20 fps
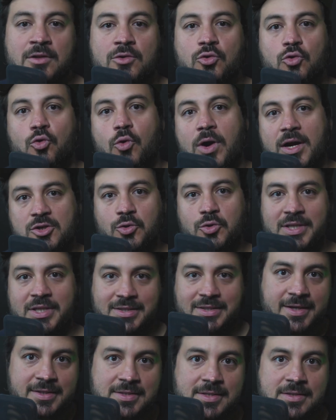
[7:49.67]
to actually
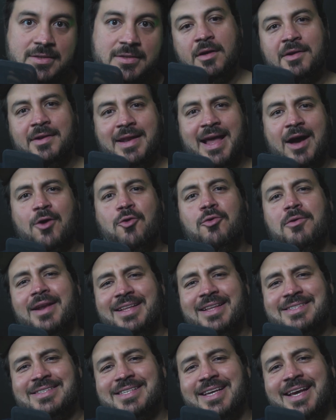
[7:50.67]
test. Now,
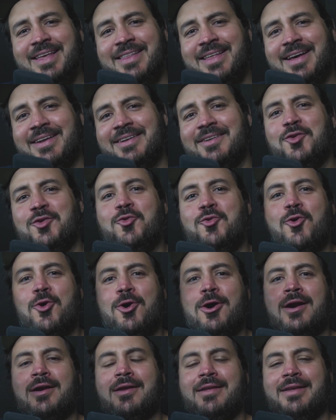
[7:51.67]
let's say that you
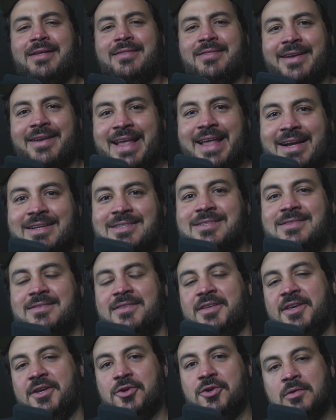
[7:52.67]
are in the next
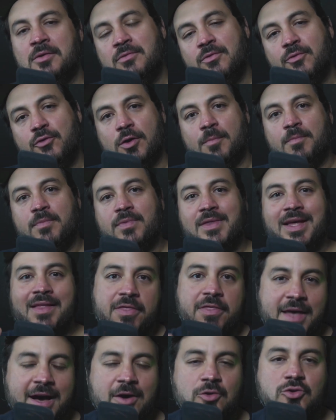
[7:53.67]
tier from
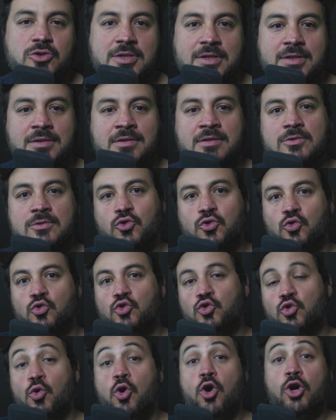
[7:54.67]
10,000 to
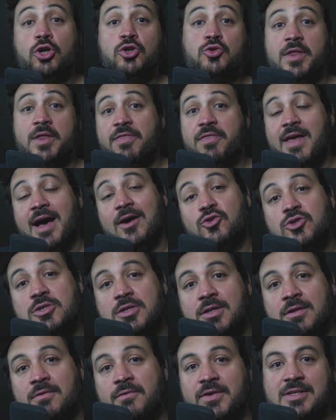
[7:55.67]

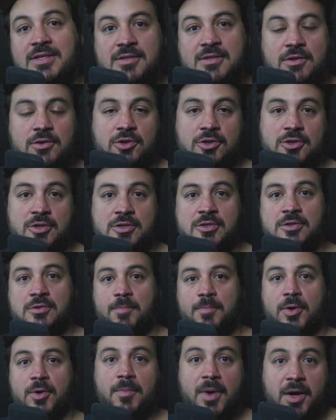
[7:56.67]
200,000 visitors
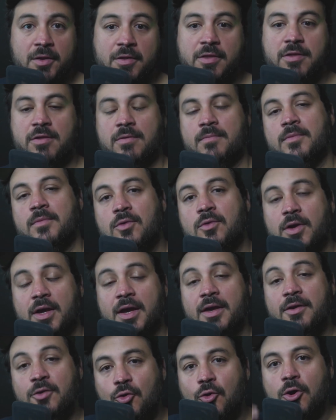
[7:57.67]
per month.
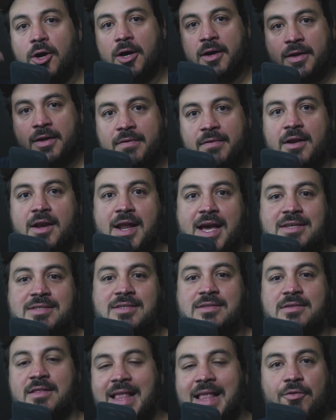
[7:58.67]
Okay, you are in the
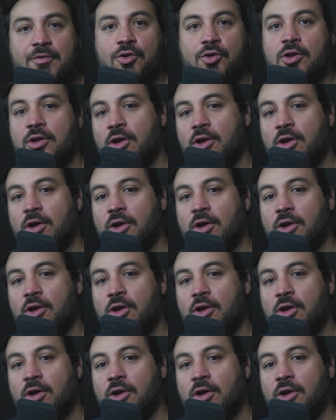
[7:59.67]
next level